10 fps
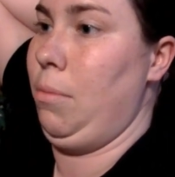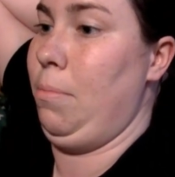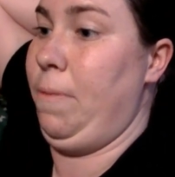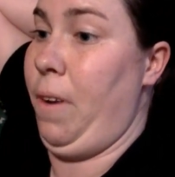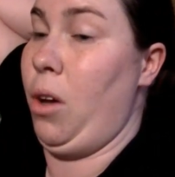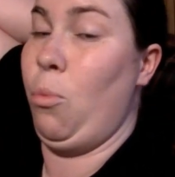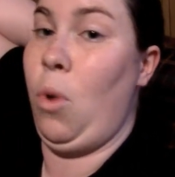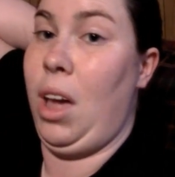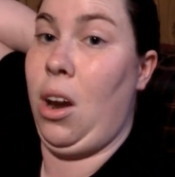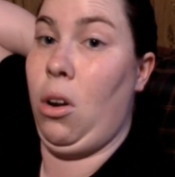From
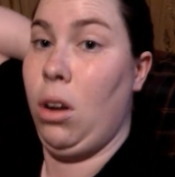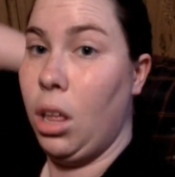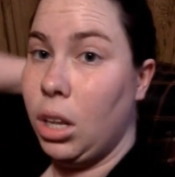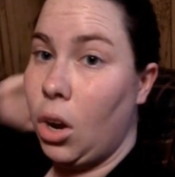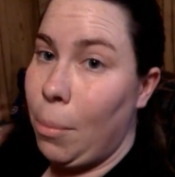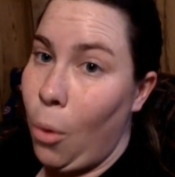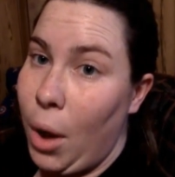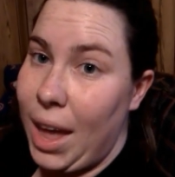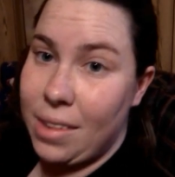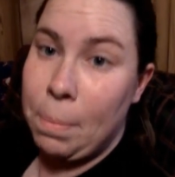where little
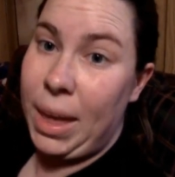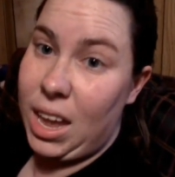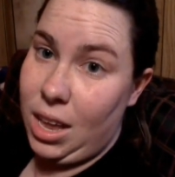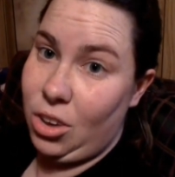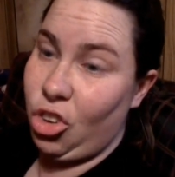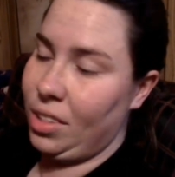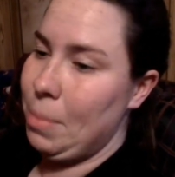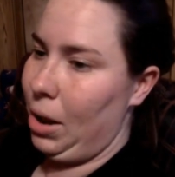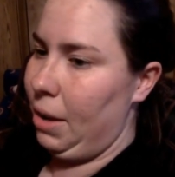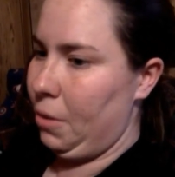boy has peed just
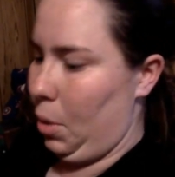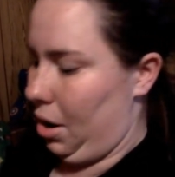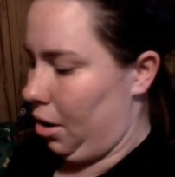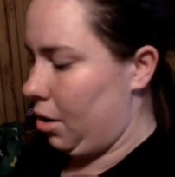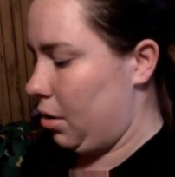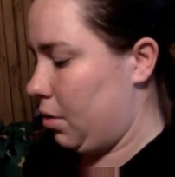about everywhere.